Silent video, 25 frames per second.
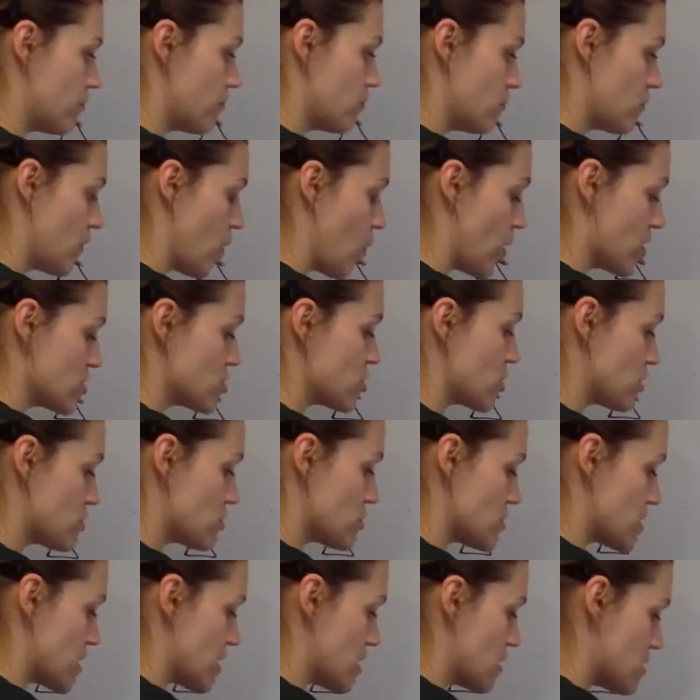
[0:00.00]
I should also
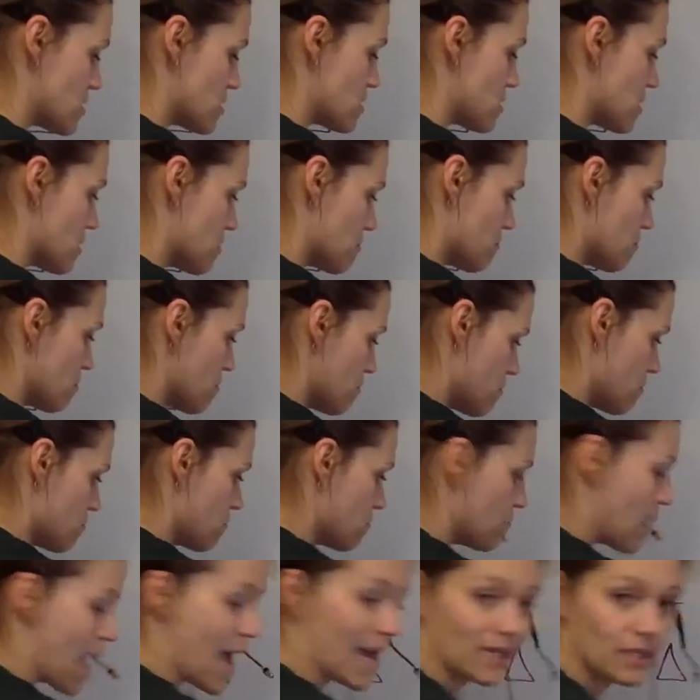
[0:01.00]
say this is the
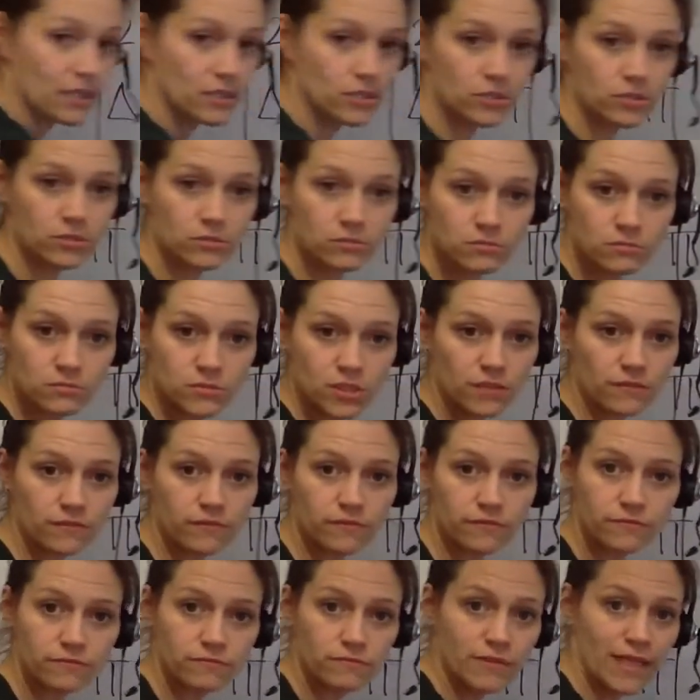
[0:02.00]
magnitude
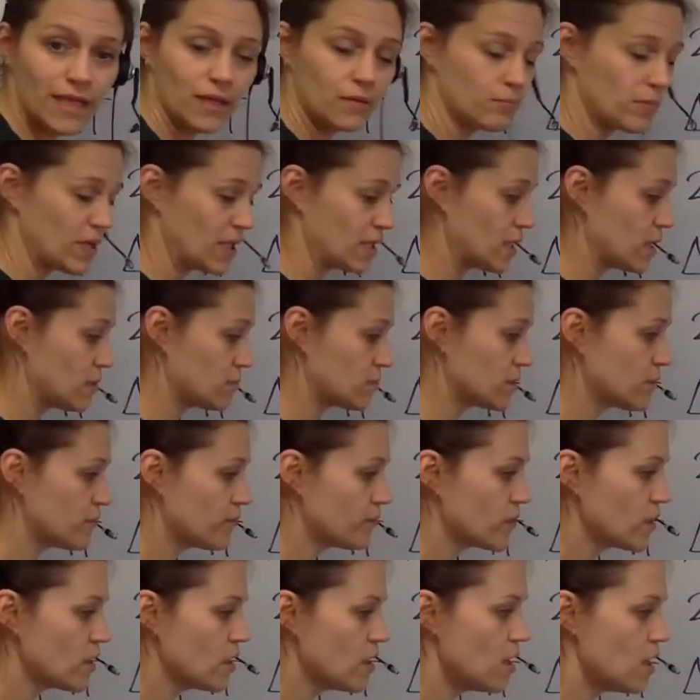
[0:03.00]
of big lambda.
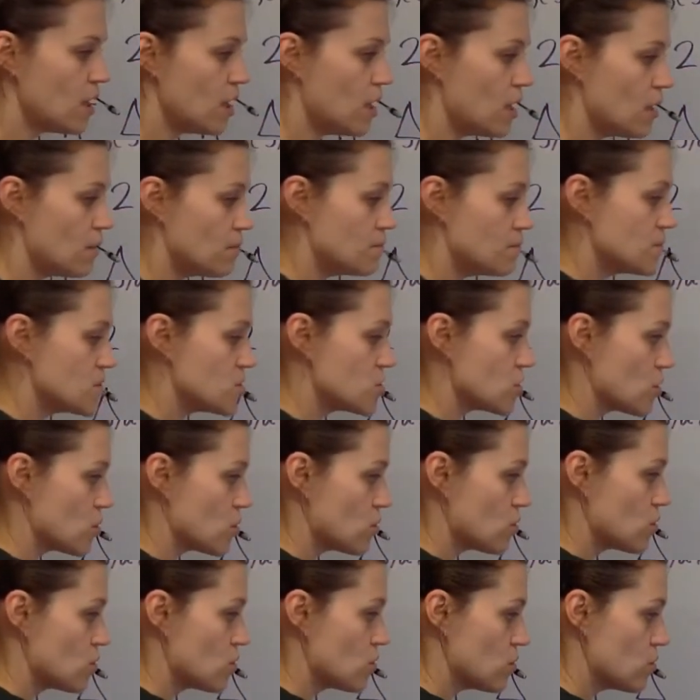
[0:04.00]

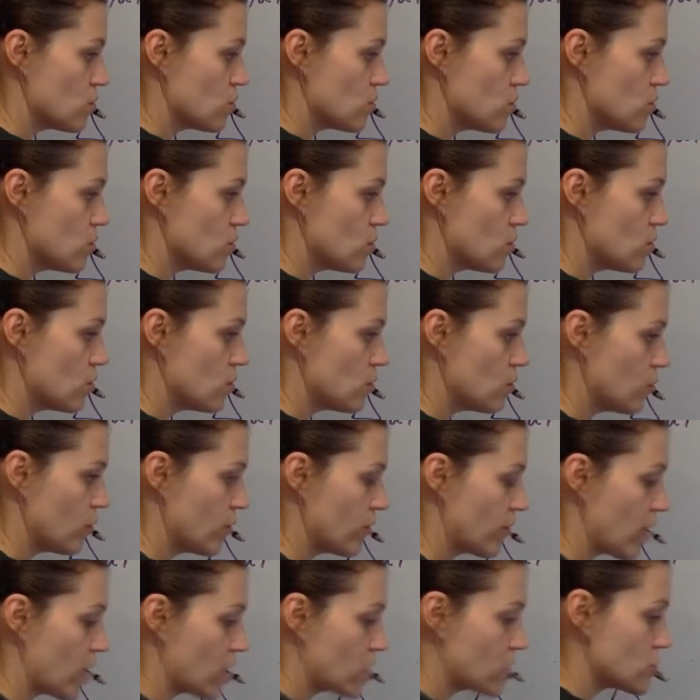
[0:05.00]
So we've
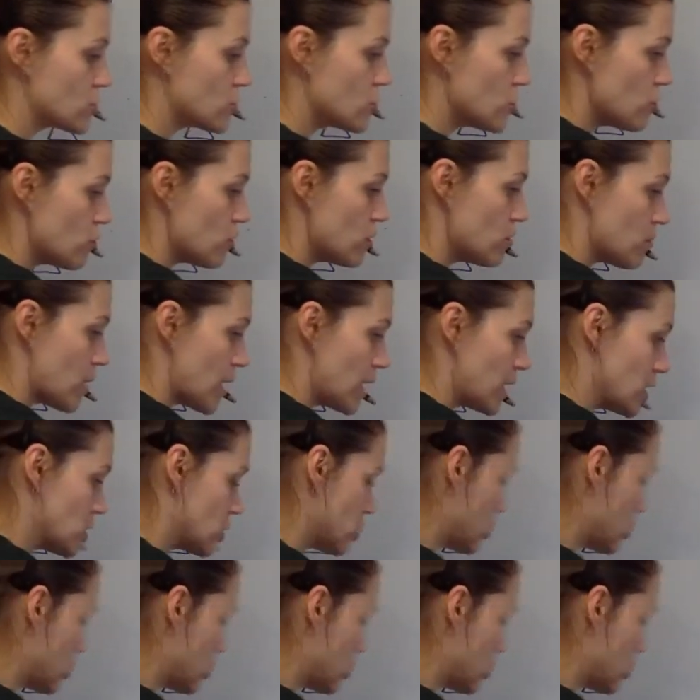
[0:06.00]
got 2 and minus